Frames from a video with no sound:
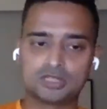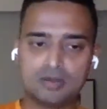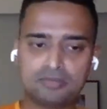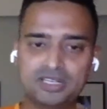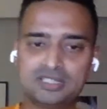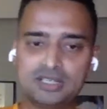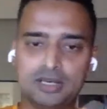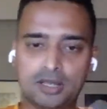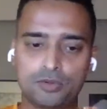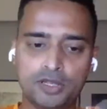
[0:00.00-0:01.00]
companies
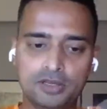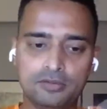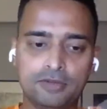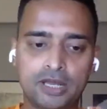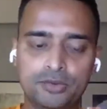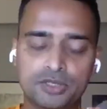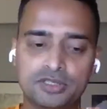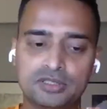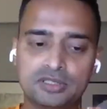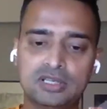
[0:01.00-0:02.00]
in equity
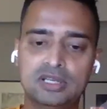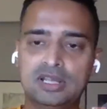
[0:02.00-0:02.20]
valuations,